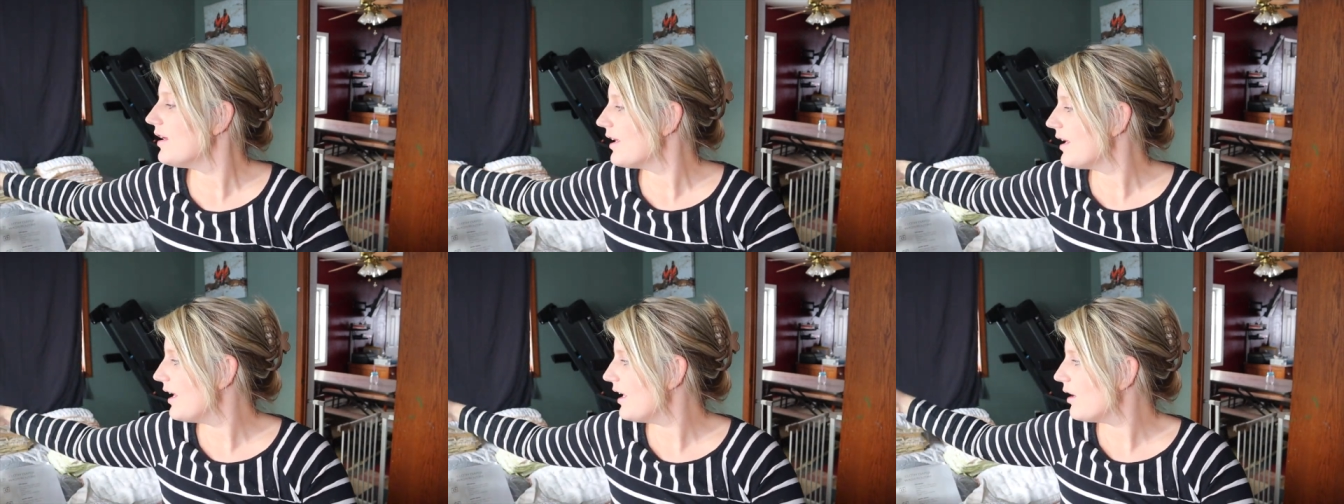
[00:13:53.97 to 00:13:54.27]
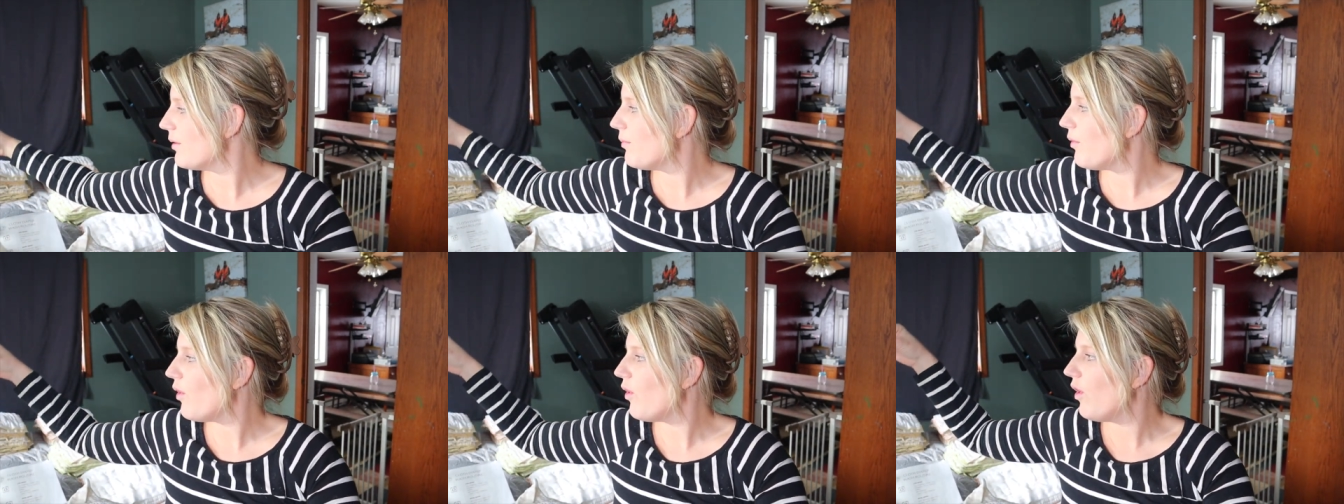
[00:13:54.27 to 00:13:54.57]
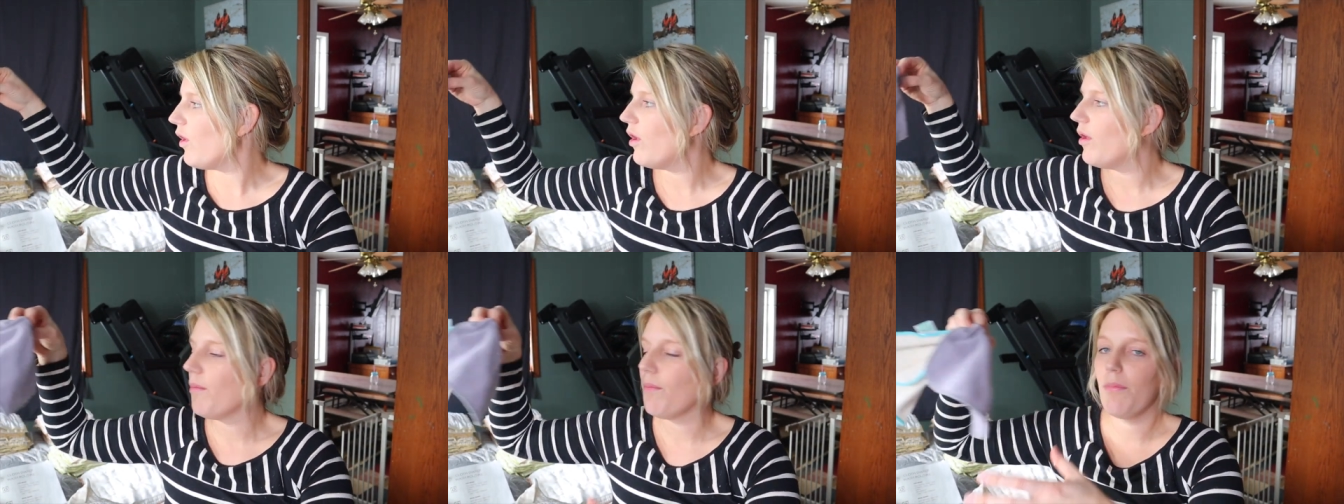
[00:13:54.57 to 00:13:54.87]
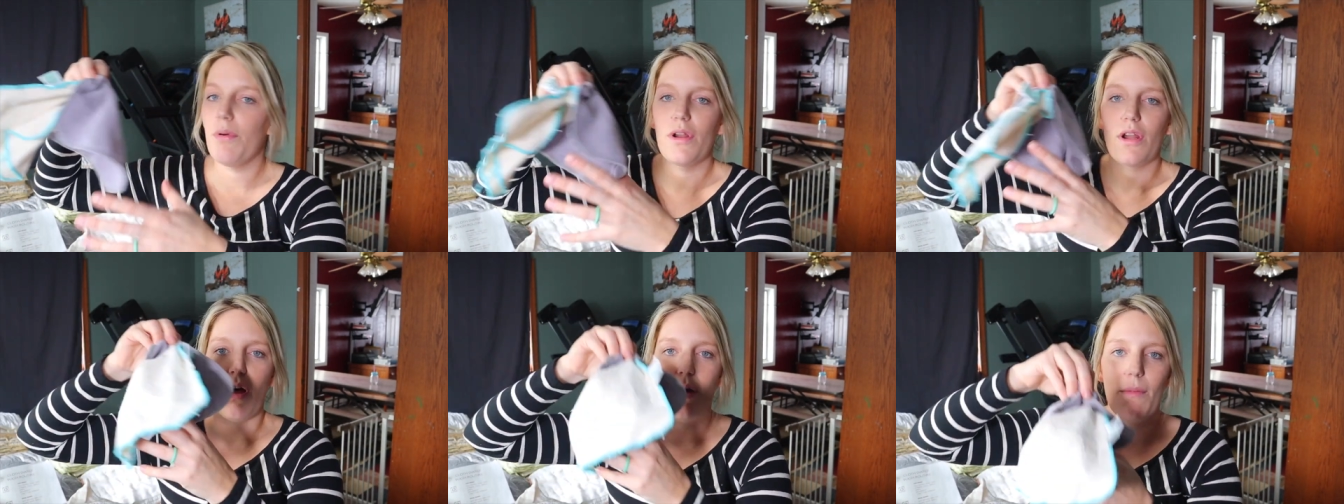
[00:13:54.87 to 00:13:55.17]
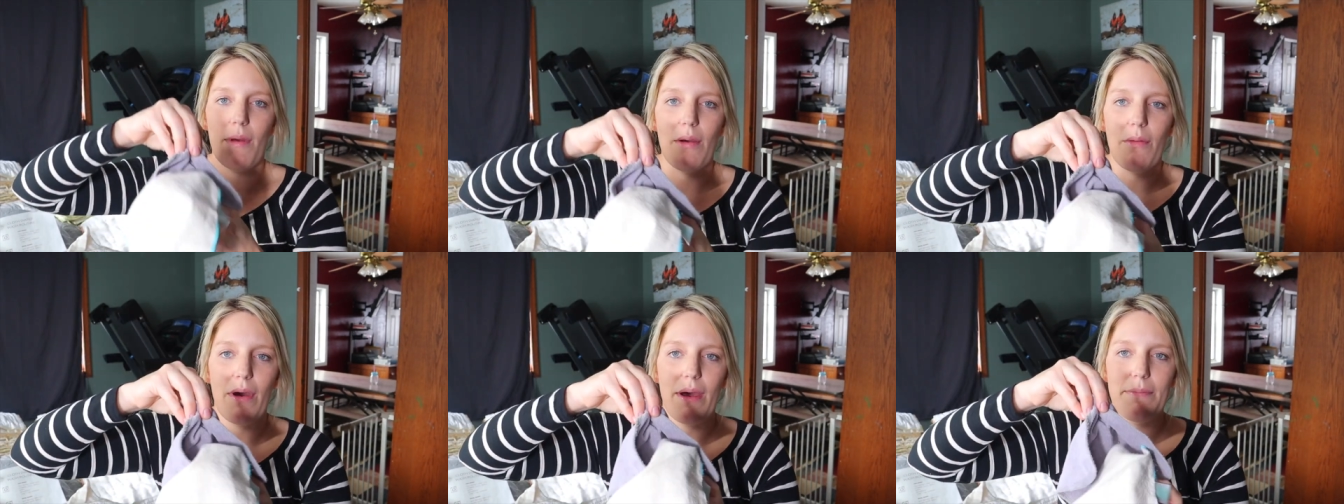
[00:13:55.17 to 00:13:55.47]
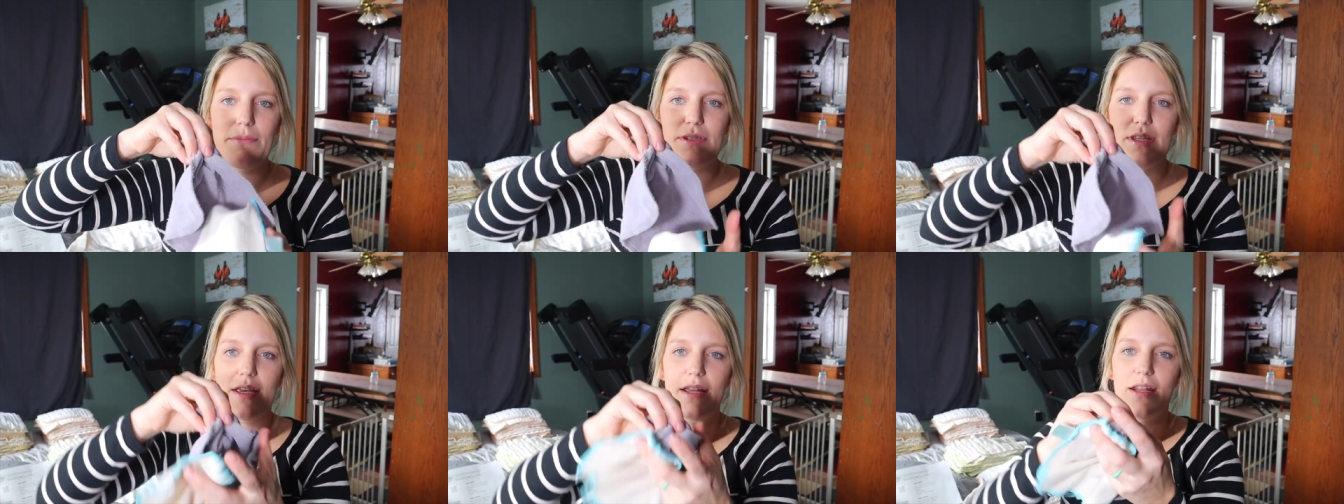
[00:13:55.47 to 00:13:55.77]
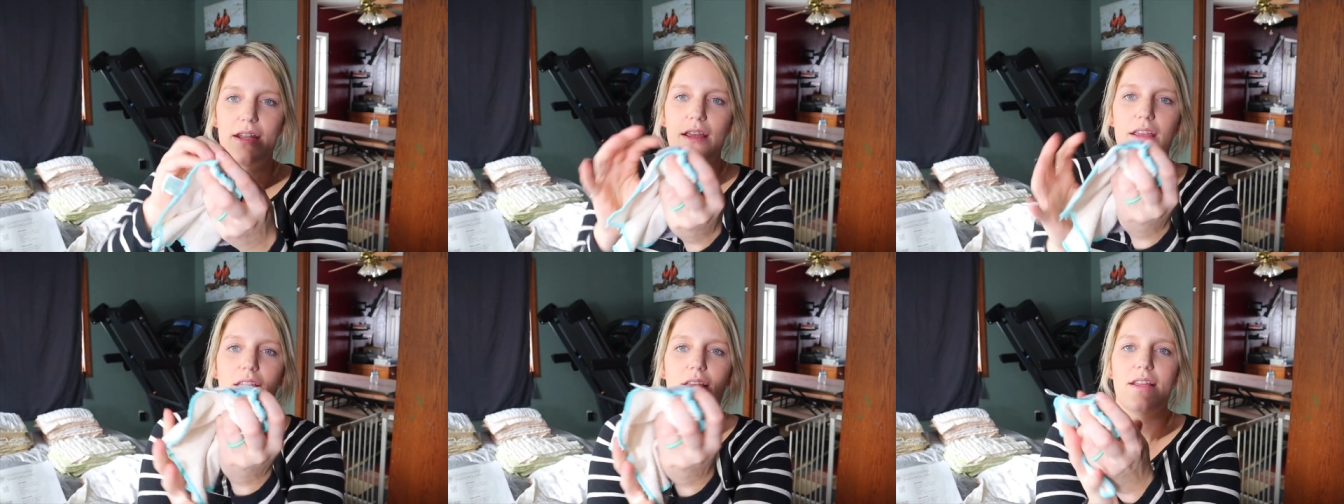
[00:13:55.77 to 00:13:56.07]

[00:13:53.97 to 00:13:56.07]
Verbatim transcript: get a bowl, put all my wipes in,